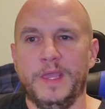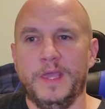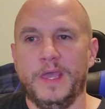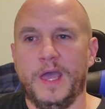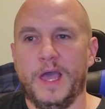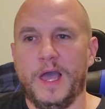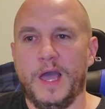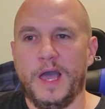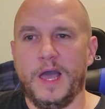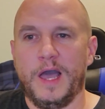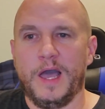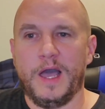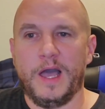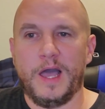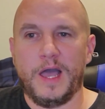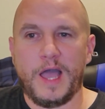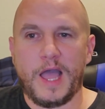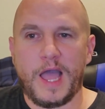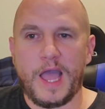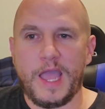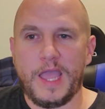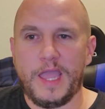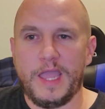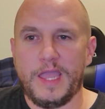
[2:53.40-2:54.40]

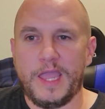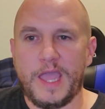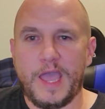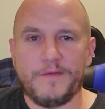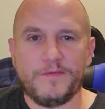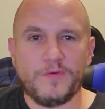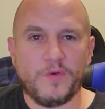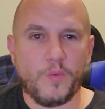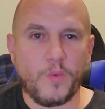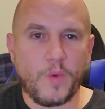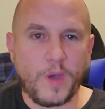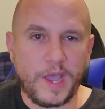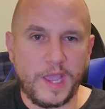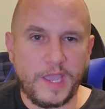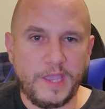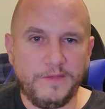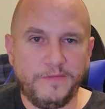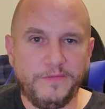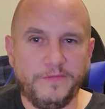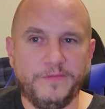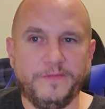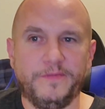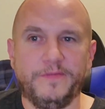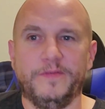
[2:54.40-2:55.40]
I have a
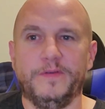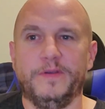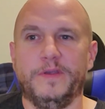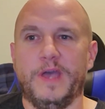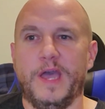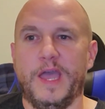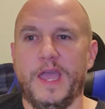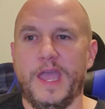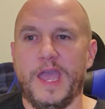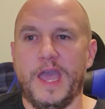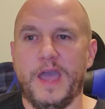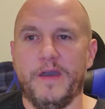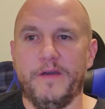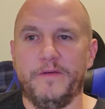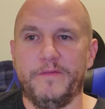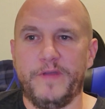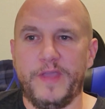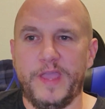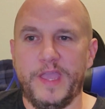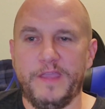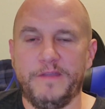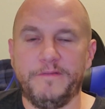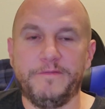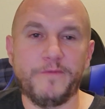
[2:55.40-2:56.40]
wife. I have
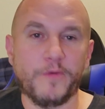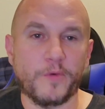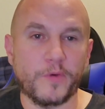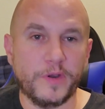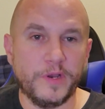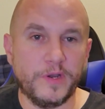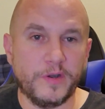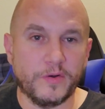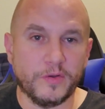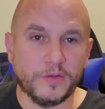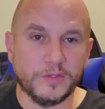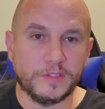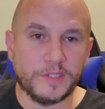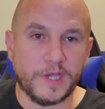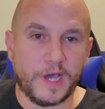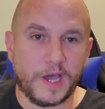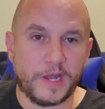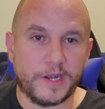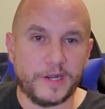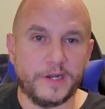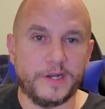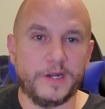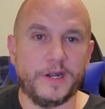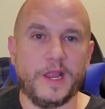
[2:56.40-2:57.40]
a 4-year-old
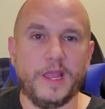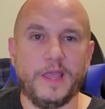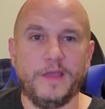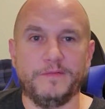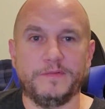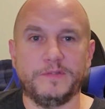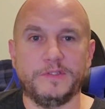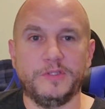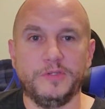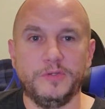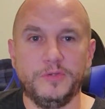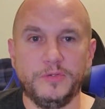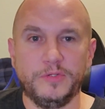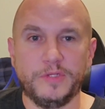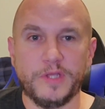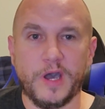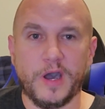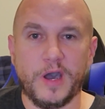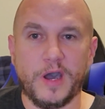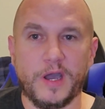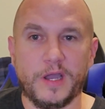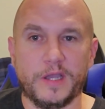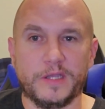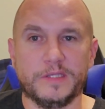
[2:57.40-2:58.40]
daughter. I have 2
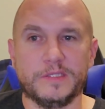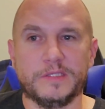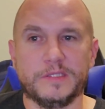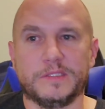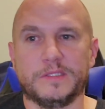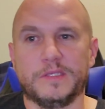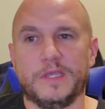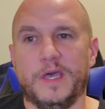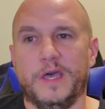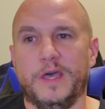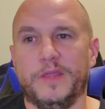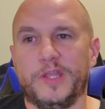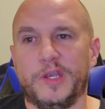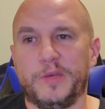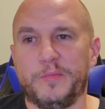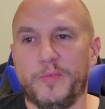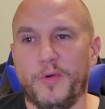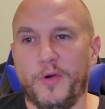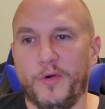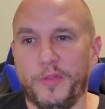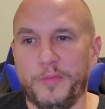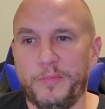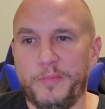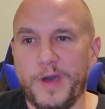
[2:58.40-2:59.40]
dogs. They're
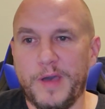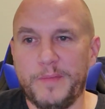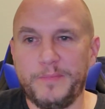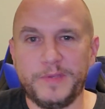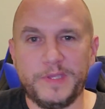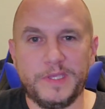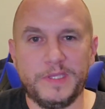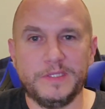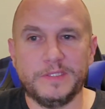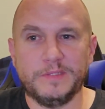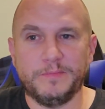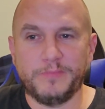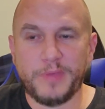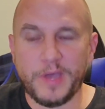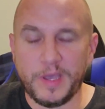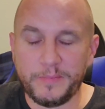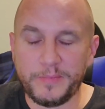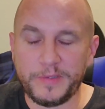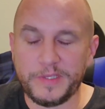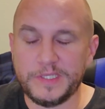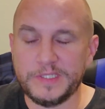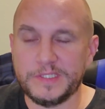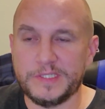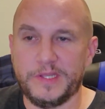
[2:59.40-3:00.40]
both
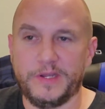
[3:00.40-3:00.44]
puppies.